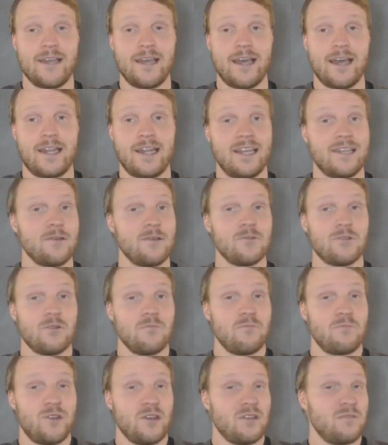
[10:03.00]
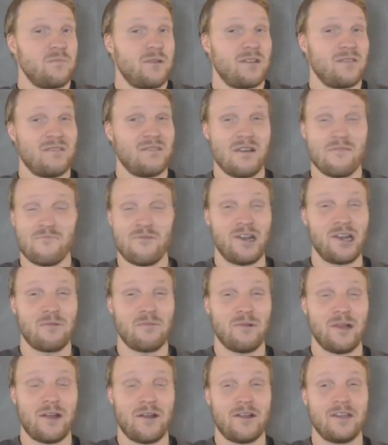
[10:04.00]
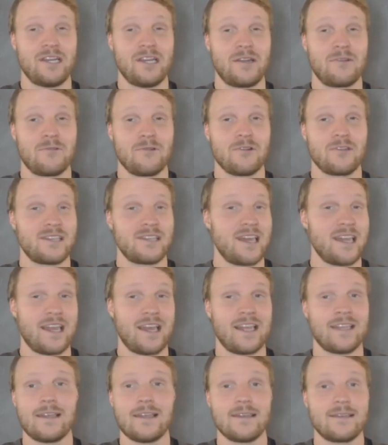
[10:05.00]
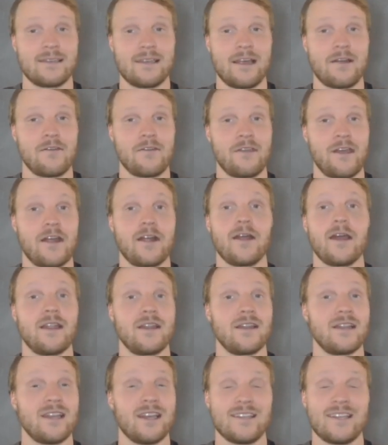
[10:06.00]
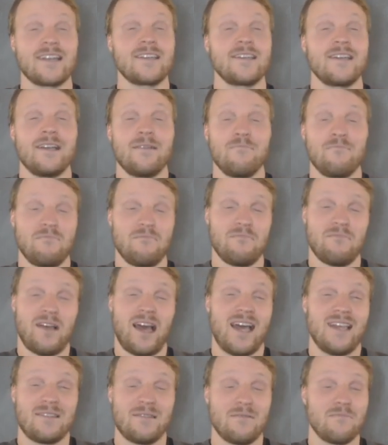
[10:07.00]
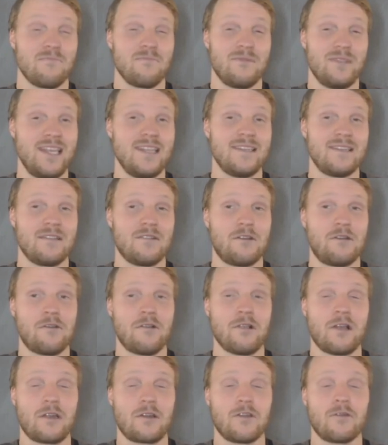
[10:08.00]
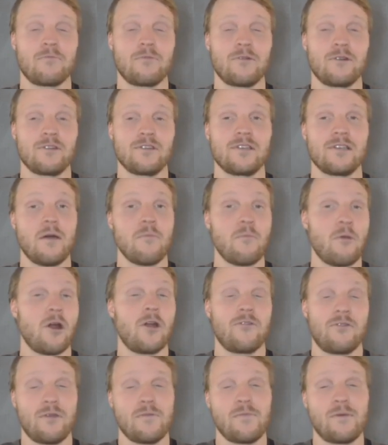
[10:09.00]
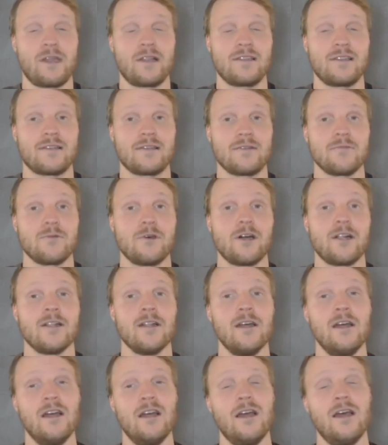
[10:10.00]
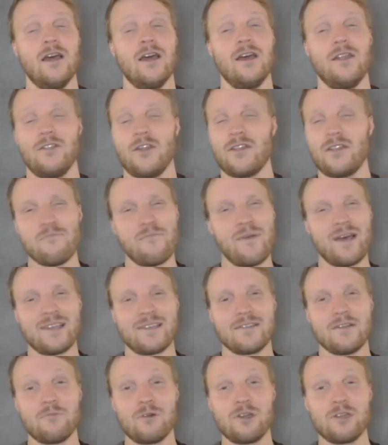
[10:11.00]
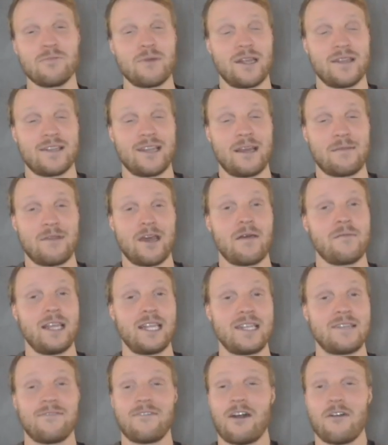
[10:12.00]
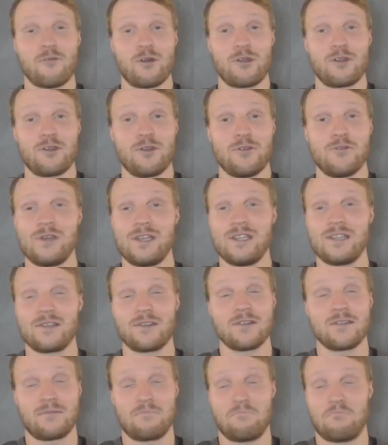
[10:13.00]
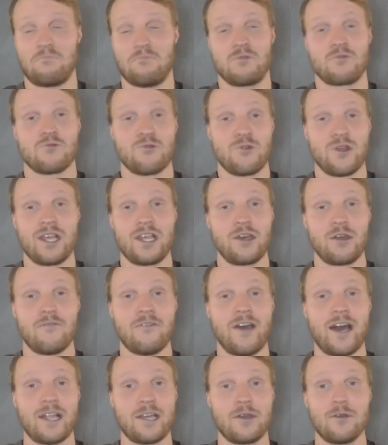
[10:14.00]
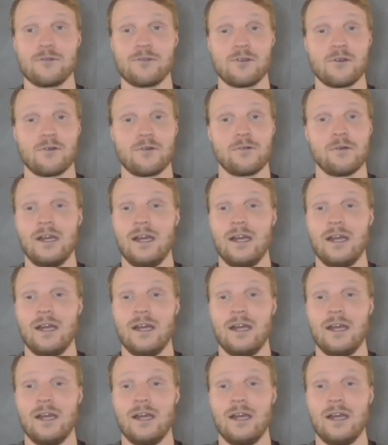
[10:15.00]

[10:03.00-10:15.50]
and he's also just been a pretty good player in general, getting assists here and there, and has actually had some decent underlying numbers apart from the penalties as well. Not the best numbers, but at the same time, he's 5.2. He's just really good value, so